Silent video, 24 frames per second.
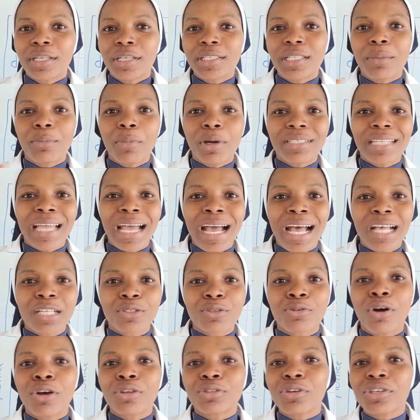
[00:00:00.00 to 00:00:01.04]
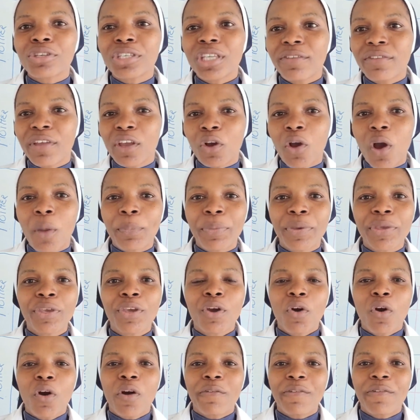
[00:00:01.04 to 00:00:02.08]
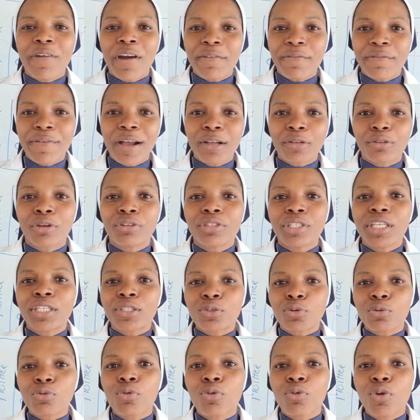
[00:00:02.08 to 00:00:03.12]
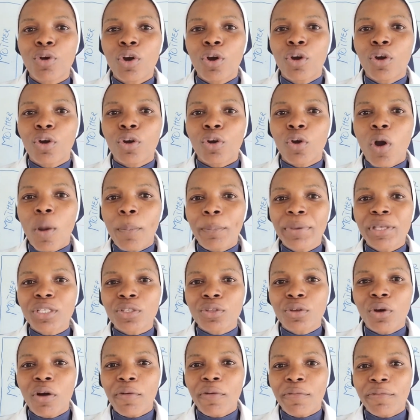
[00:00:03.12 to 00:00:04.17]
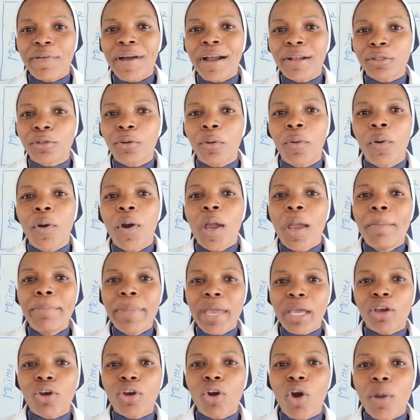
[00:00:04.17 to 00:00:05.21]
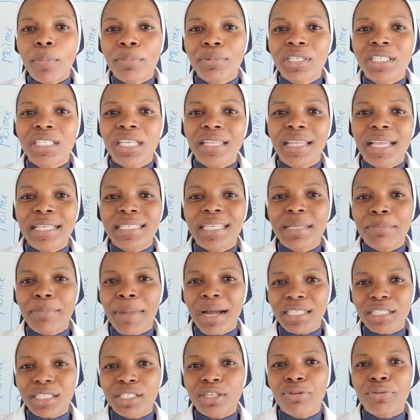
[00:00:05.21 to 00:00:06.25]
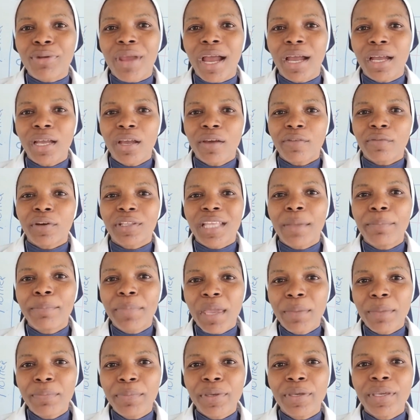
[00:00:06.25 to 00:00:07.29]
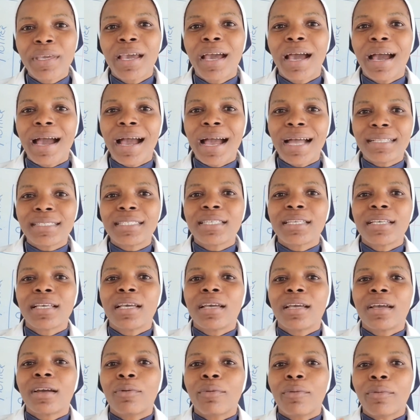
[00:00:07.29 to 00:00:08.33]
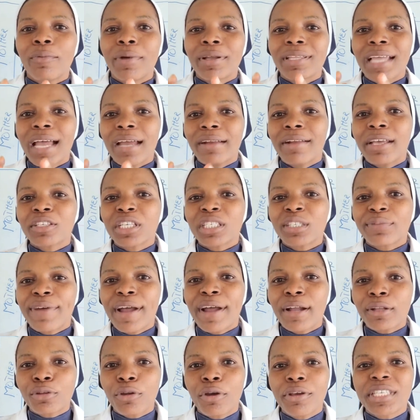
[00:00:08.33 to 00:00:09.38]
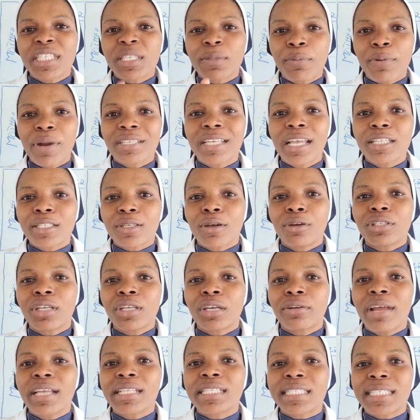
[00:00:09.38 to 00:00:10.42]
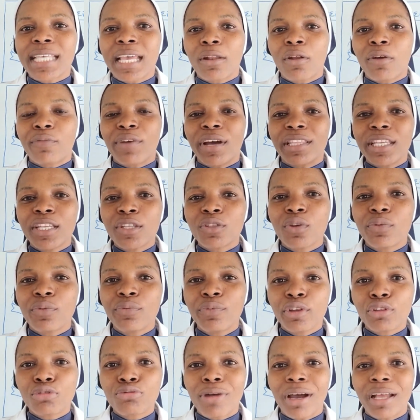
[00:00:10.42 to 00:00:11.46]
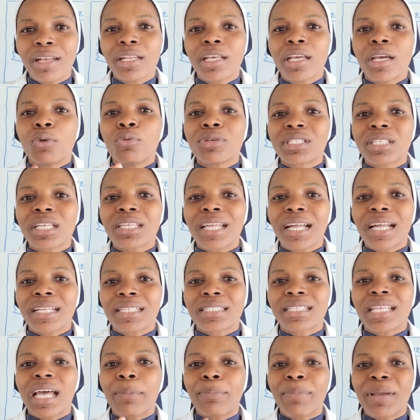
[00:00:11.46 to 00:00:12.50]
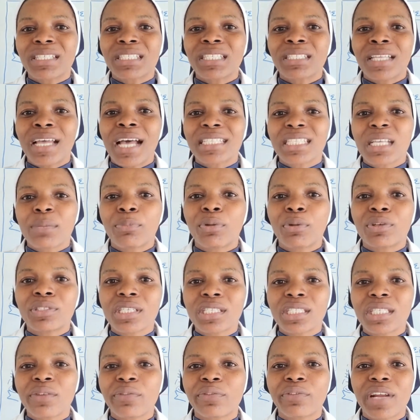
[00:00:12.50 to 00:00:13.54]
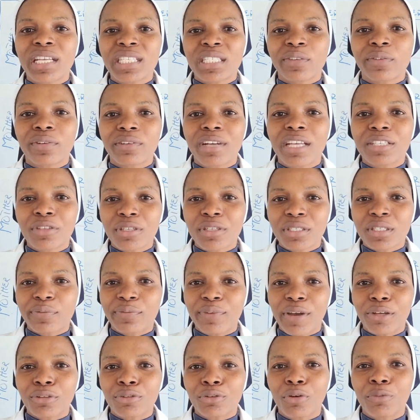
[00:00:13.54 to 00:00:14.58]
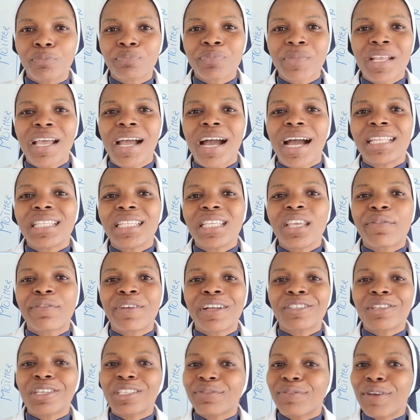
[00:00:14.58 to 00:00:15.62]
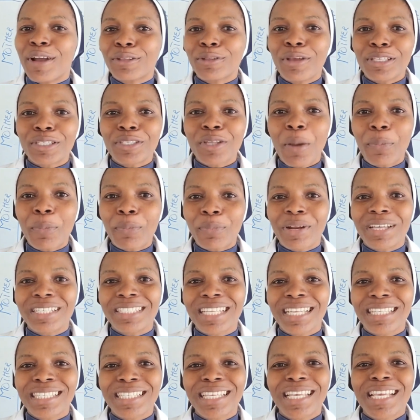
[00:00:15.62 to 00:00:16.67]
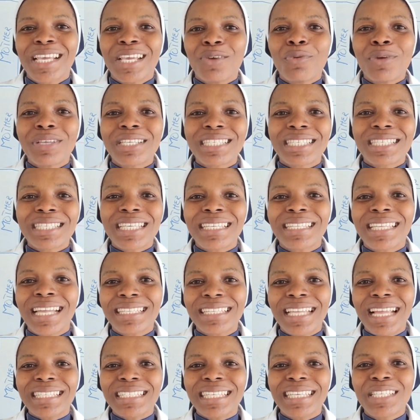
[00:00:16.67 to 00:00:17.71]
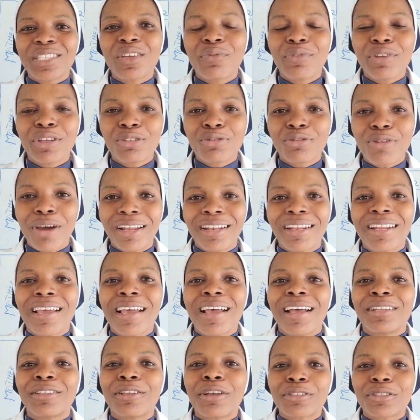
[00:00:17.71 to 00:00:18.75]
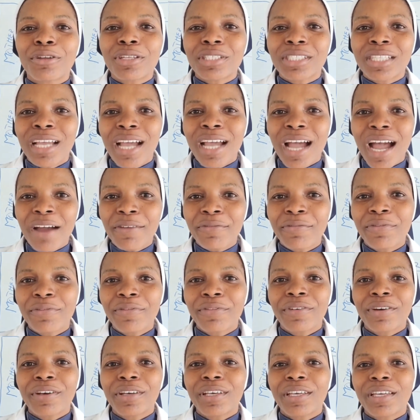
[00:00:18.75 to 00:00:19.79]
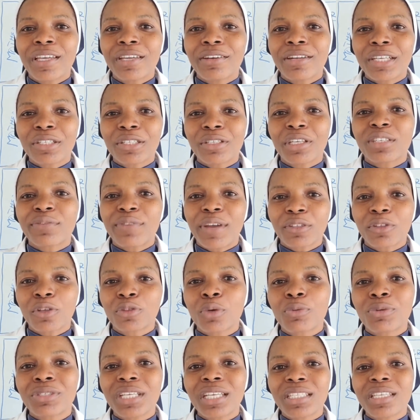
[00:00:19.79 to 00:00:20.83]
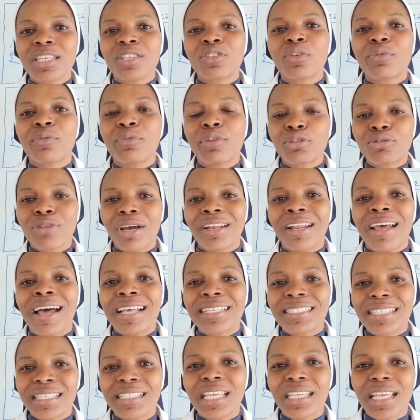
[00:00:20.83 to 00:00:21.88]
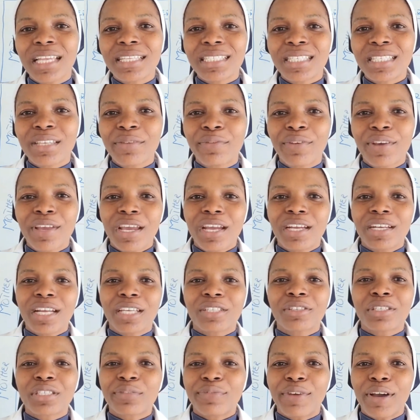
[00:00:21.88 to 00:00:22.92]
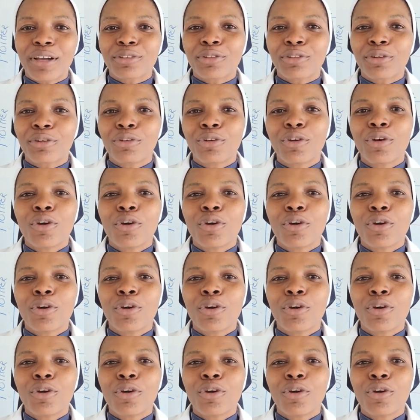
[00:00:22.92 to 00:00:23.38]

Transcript: the mother has to also give a copy of her factor. These two copies of factor make up the genetic material for the baby. And whether resource factor is present on the red cell of an individual, we say that that person has a positive res resource factor. And if resource factor is not present, we say that that individual does not have a resource factor. So we say the individual has a negative resource factor.